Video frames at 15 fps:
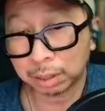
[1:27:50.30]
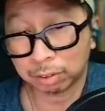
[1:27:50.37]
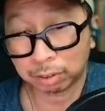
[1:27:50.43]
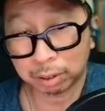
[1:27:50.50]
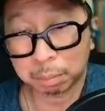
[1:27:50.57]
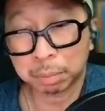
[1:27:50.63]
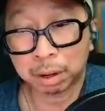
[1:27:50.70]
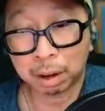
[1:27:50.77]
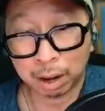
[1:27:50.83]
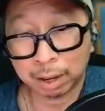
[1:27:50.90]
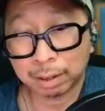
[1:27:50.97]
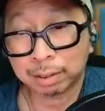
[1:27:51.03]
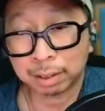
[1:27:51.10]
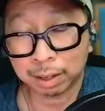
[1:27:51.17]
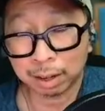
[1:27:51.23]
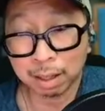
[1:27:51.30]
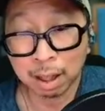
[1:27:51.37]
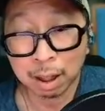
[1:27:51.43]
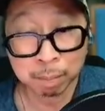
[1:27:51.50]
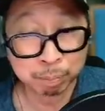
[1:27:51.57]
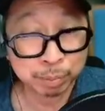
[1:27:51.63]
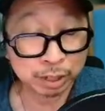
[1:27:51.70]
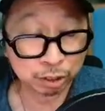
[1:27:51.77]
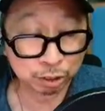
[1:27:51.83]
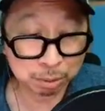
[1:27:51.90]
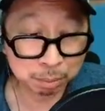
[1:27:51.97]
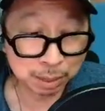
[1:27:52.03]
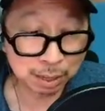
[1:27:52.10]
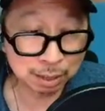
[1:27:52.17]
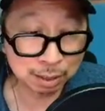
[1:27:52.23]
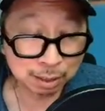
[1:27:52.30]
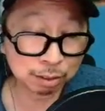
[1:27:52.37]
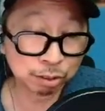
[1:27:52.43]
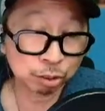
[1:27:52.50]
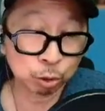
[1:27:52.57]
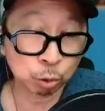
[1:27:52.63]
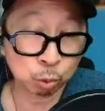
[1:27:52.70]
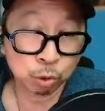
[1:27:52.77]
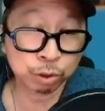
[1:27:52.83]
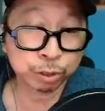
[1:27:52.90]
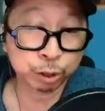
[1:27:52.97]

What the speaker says: some content. But to me, that's still worth the